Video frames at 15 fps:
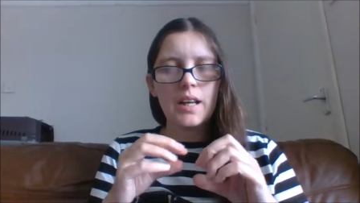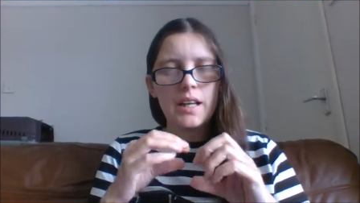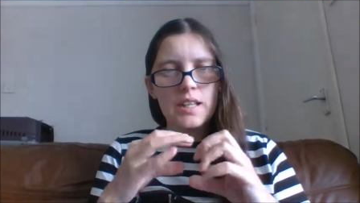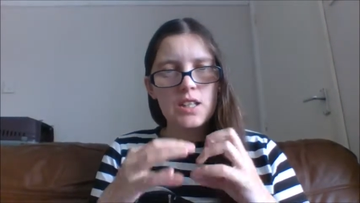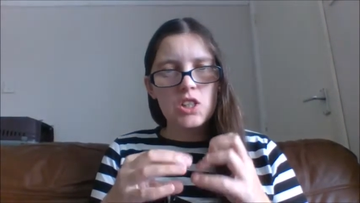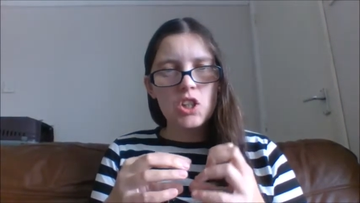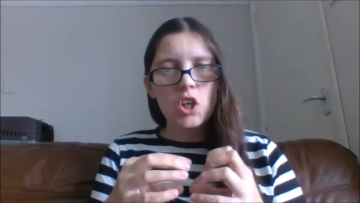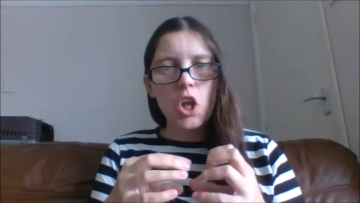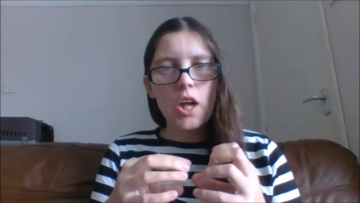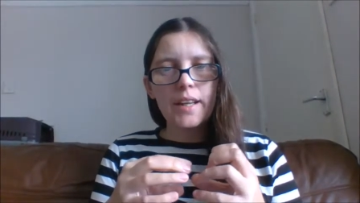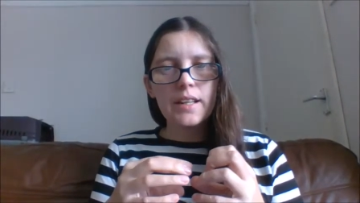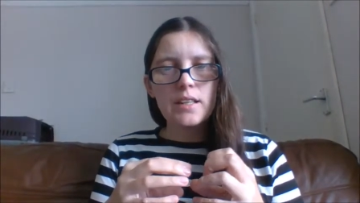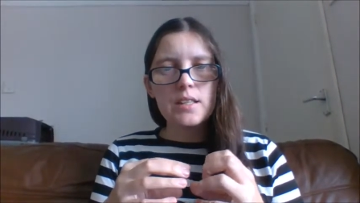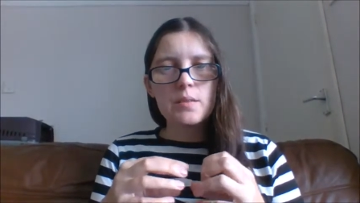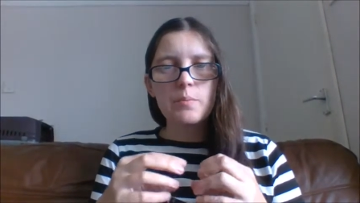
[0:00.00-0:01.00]
It's
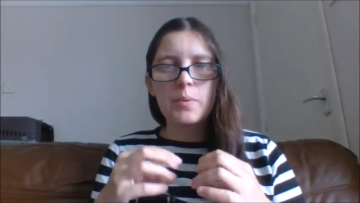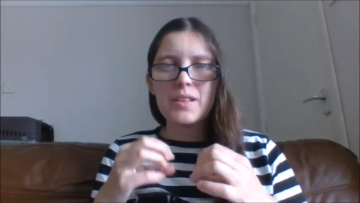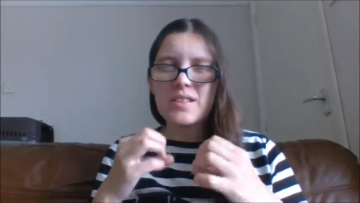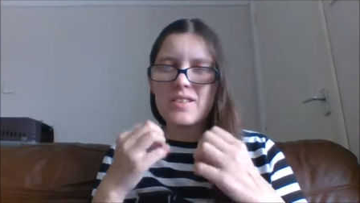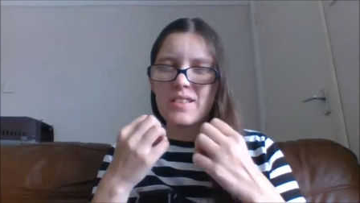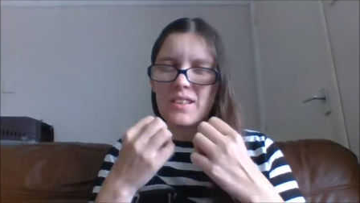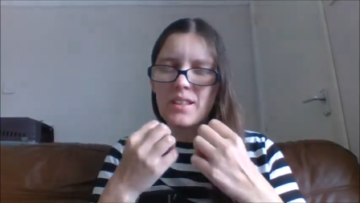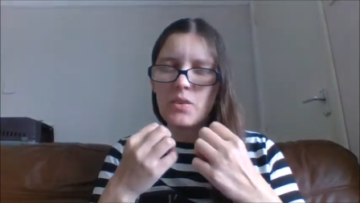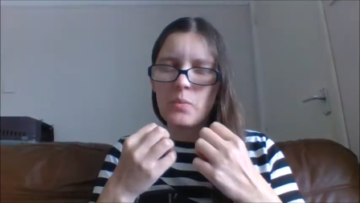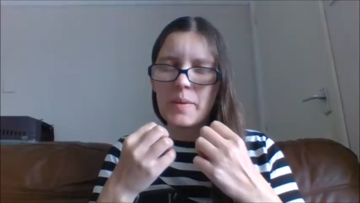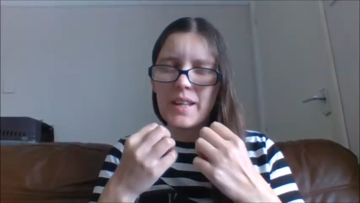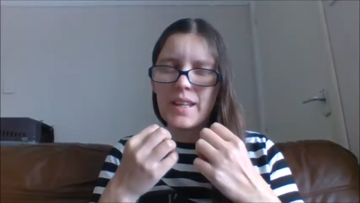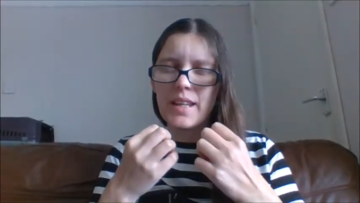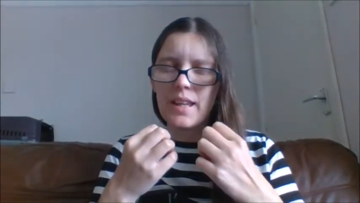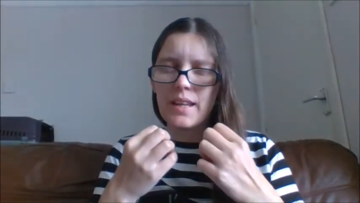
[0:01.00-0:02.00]
light, but it's got a little
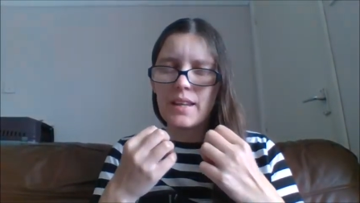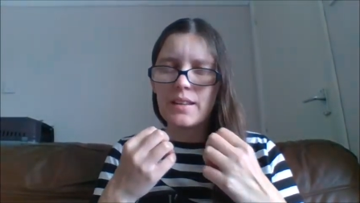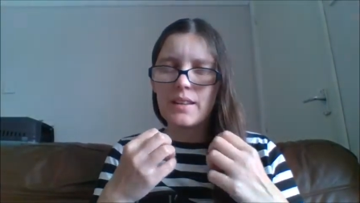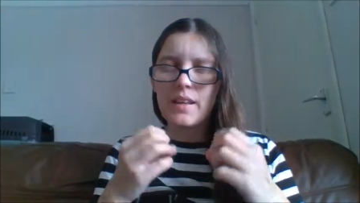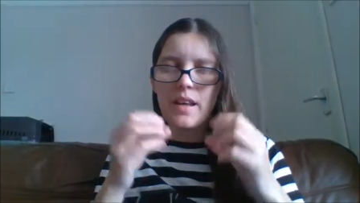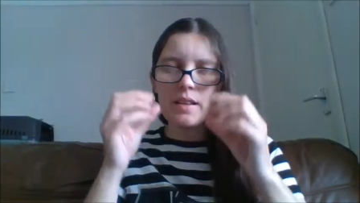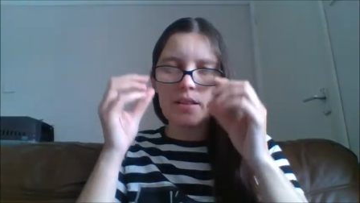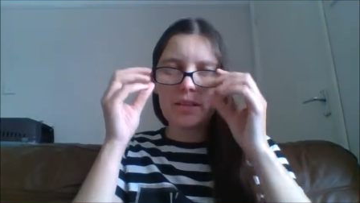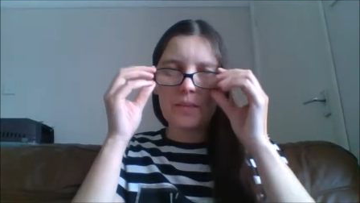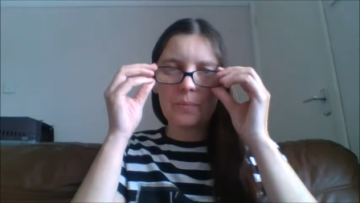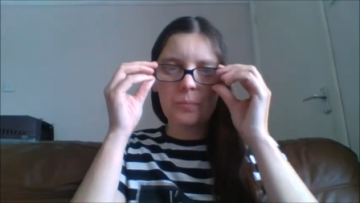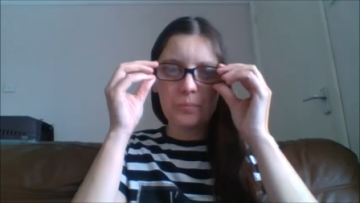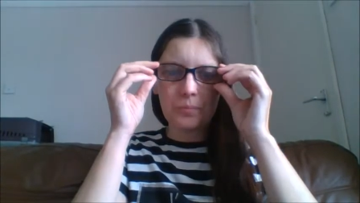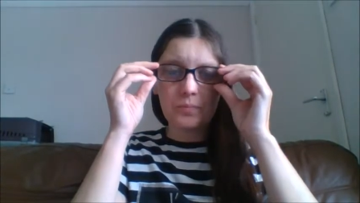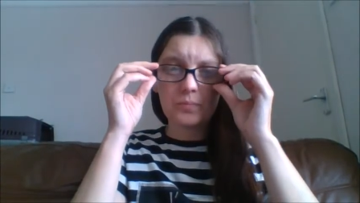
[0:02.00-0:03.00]
bit kick at the end,
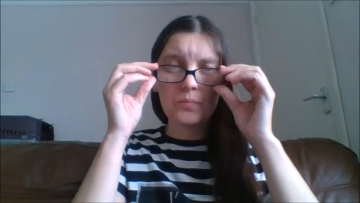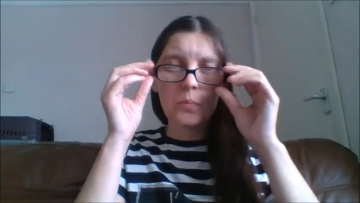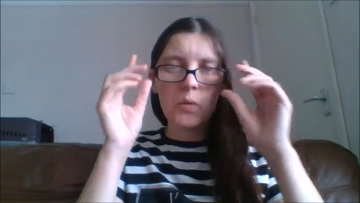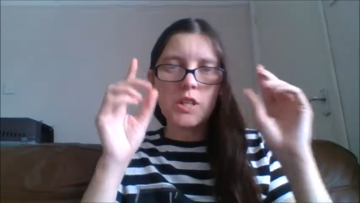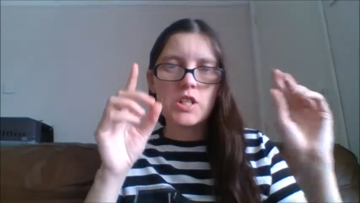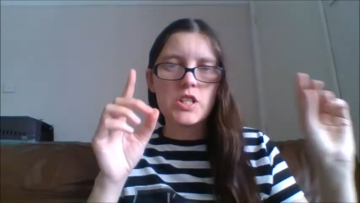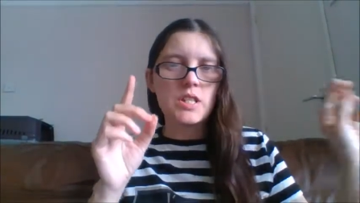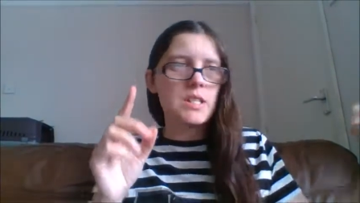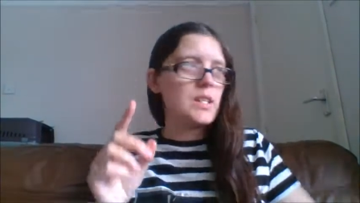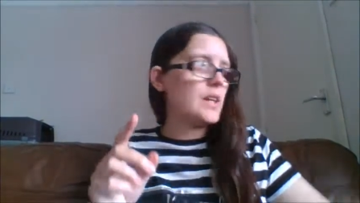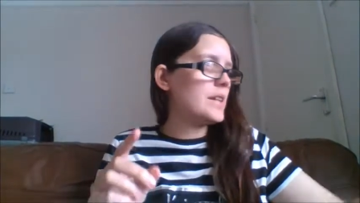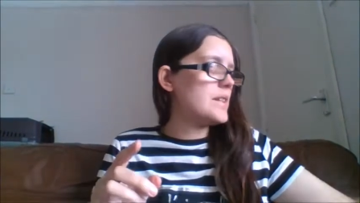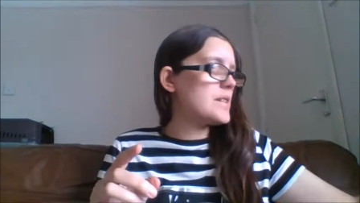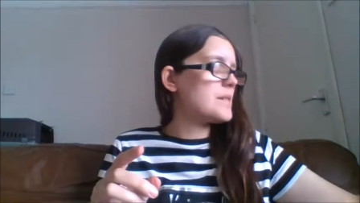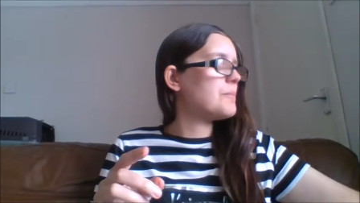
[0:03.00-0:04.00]
which is
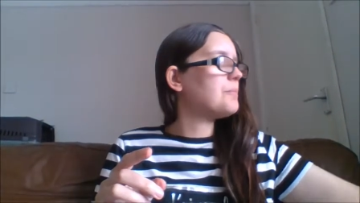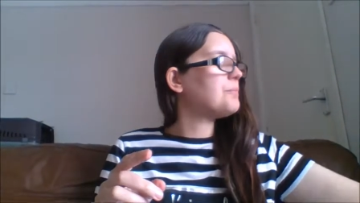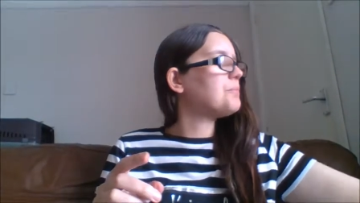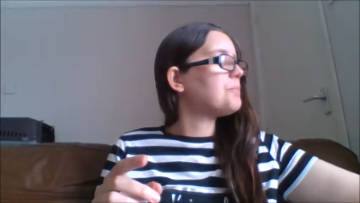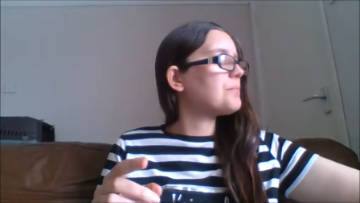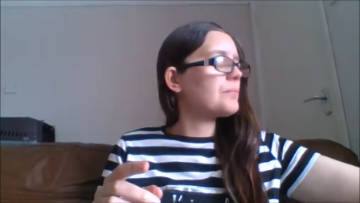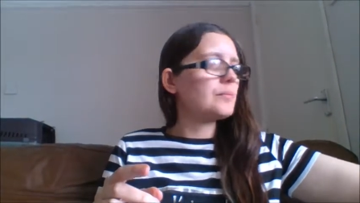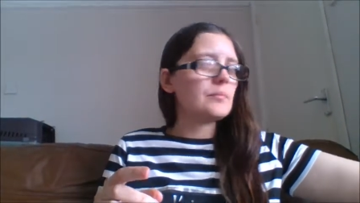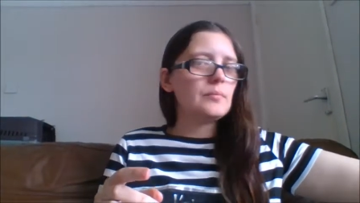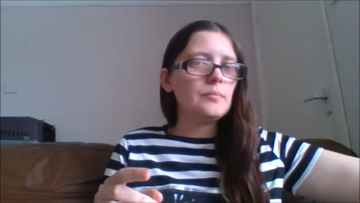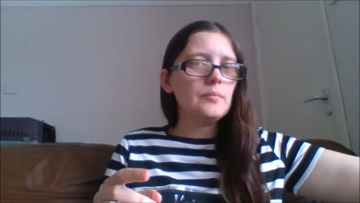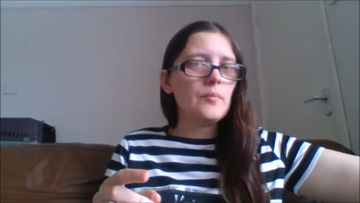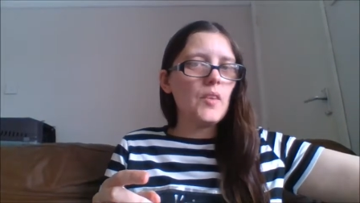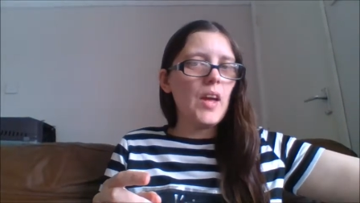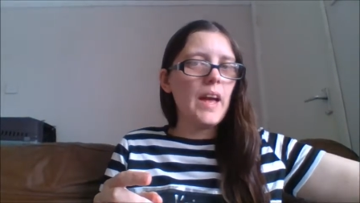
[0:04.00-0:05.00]
nice.
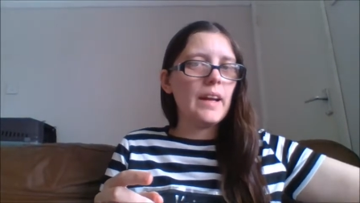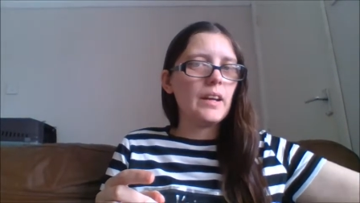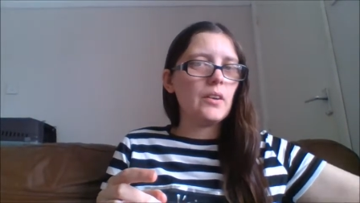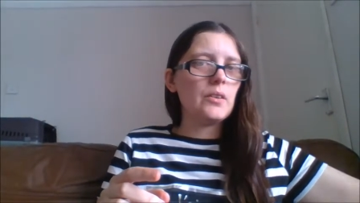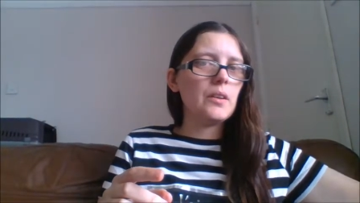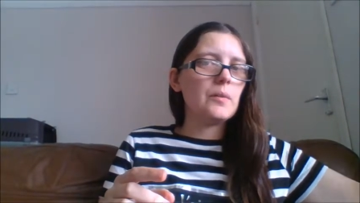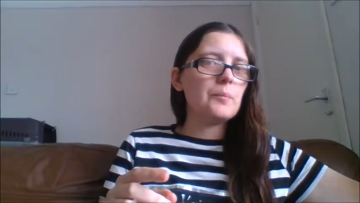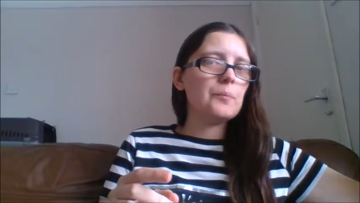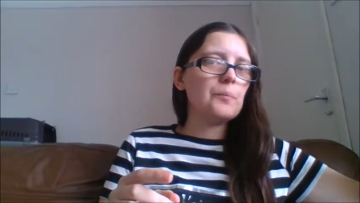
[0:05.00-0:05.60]
Hang on.